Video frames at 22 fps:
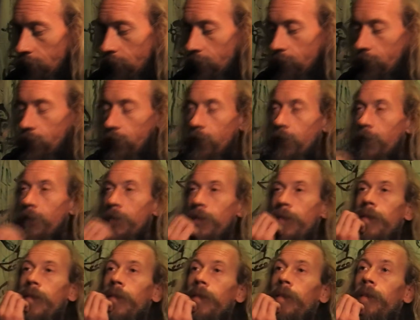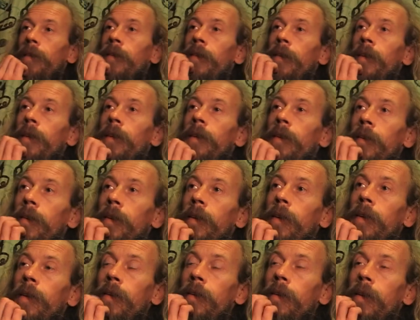
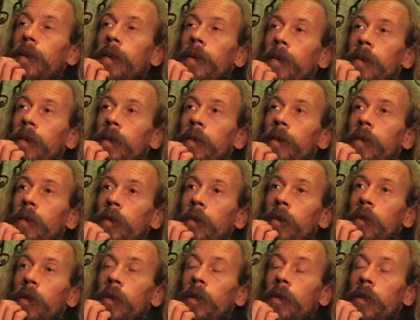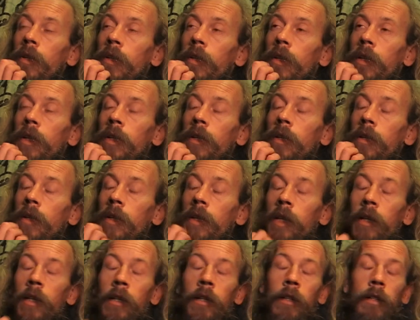
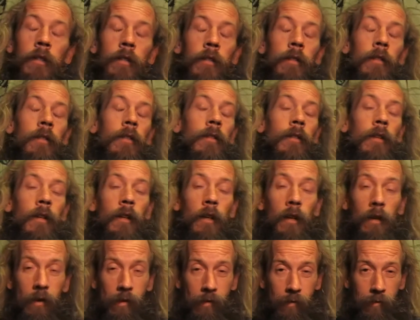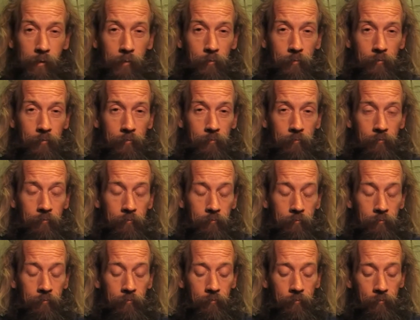
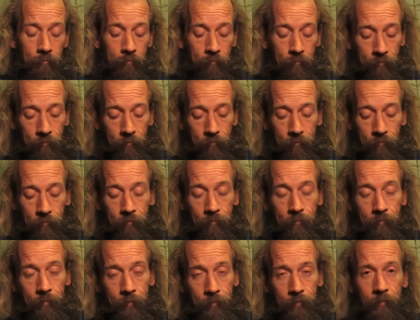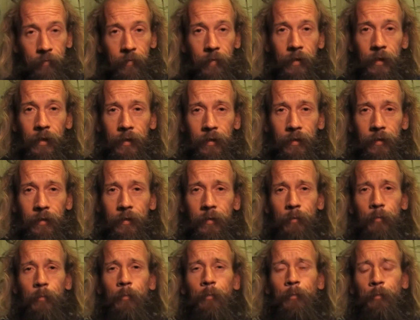
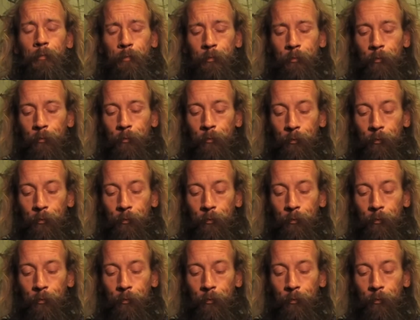(silence)